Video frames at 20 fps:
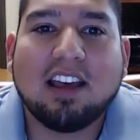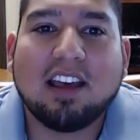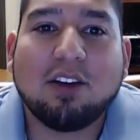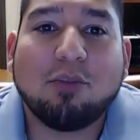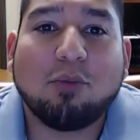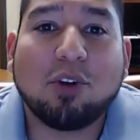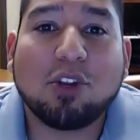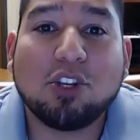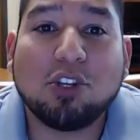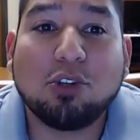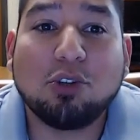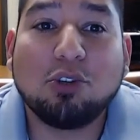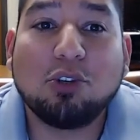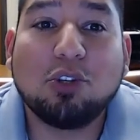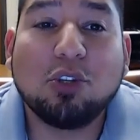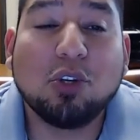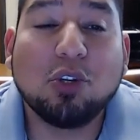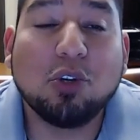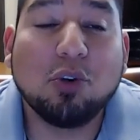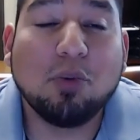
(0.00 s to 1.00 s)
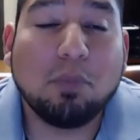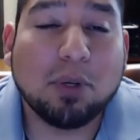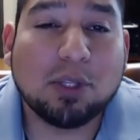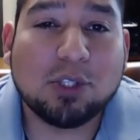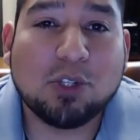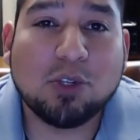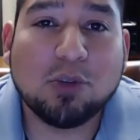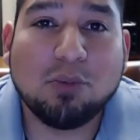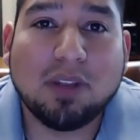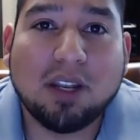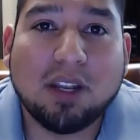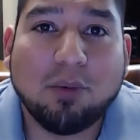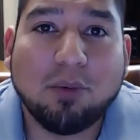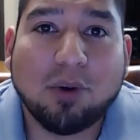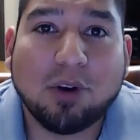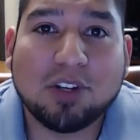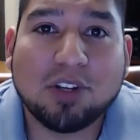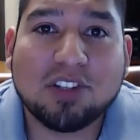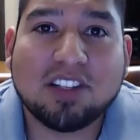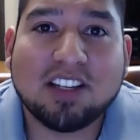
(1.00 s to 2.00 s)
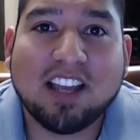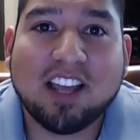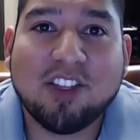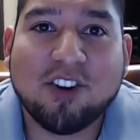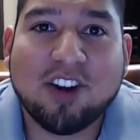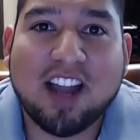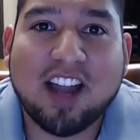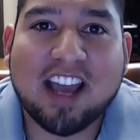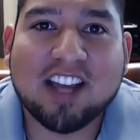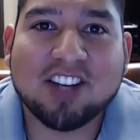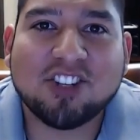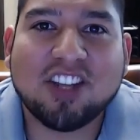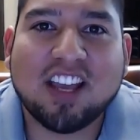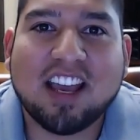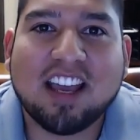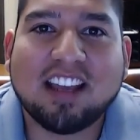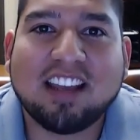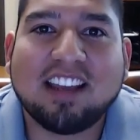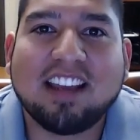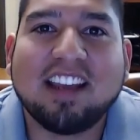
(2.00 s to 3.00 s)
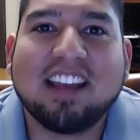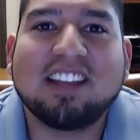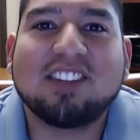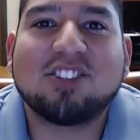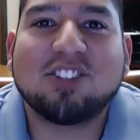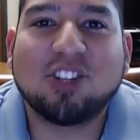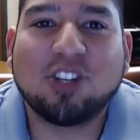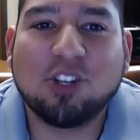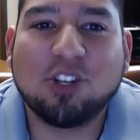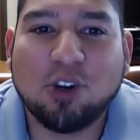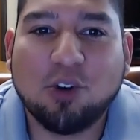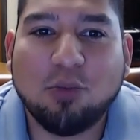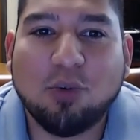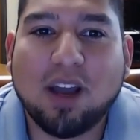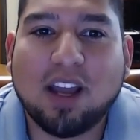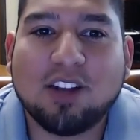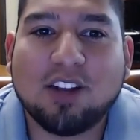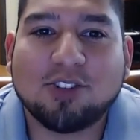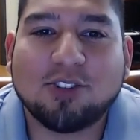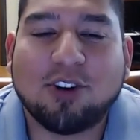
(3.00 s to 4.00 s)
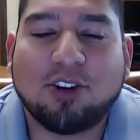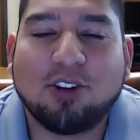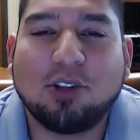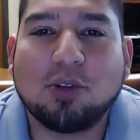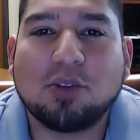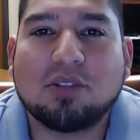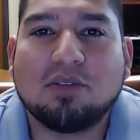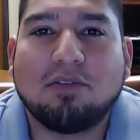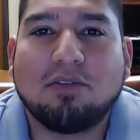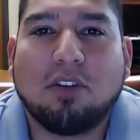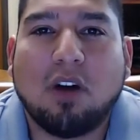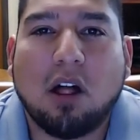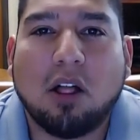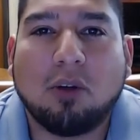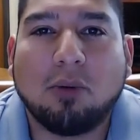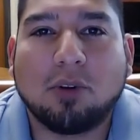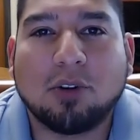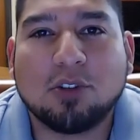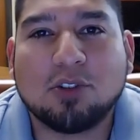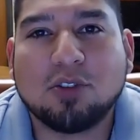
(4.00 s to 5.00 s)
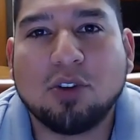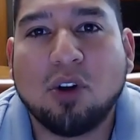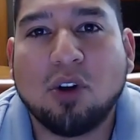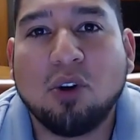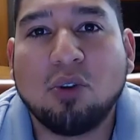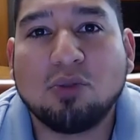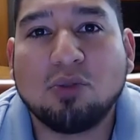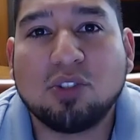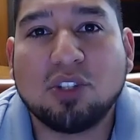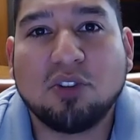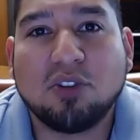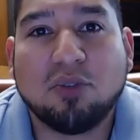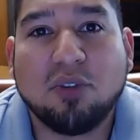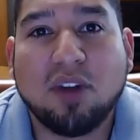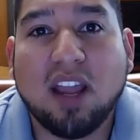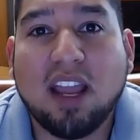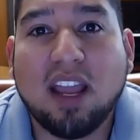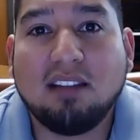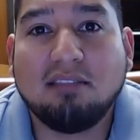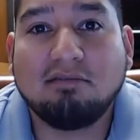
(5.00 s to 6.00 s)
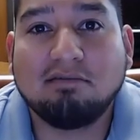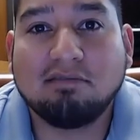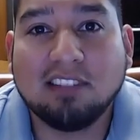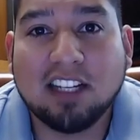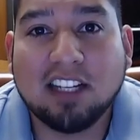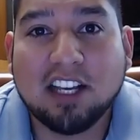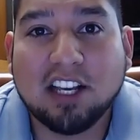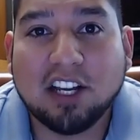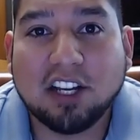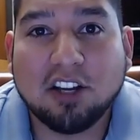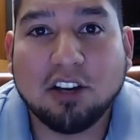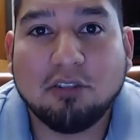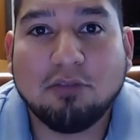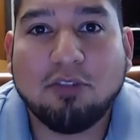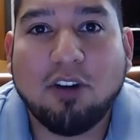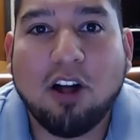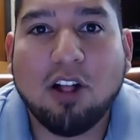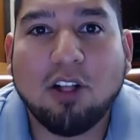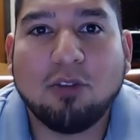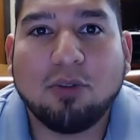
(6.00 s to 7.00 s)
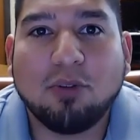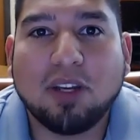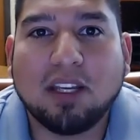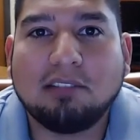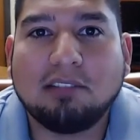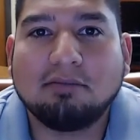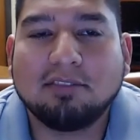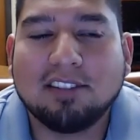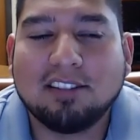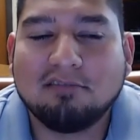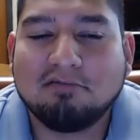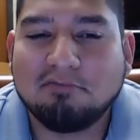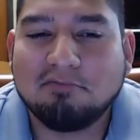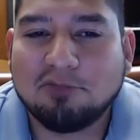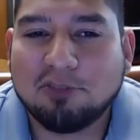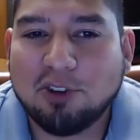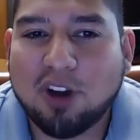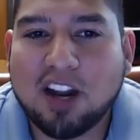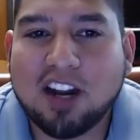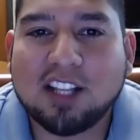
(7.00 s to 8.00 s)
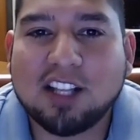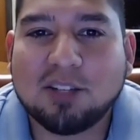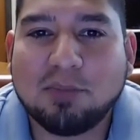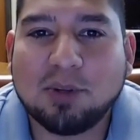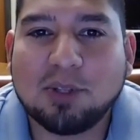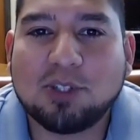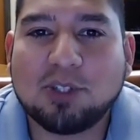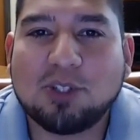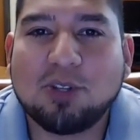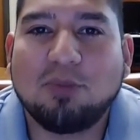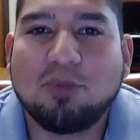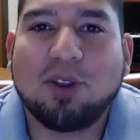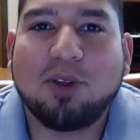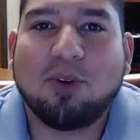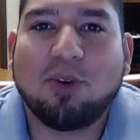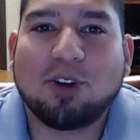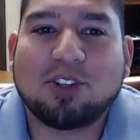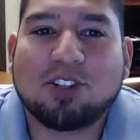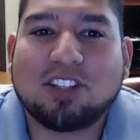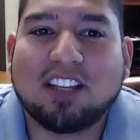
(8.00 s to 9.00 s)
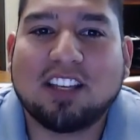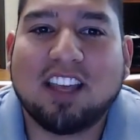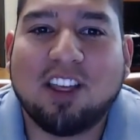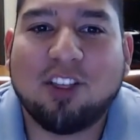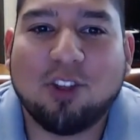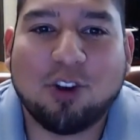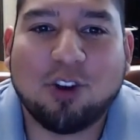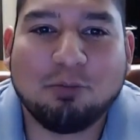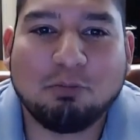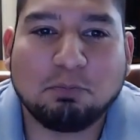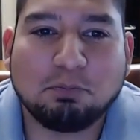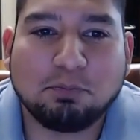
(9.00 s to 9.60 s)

When you do put too many words together in a hashtag, it's a good way to start losing followers. So to create a good following, try not to put too many words together.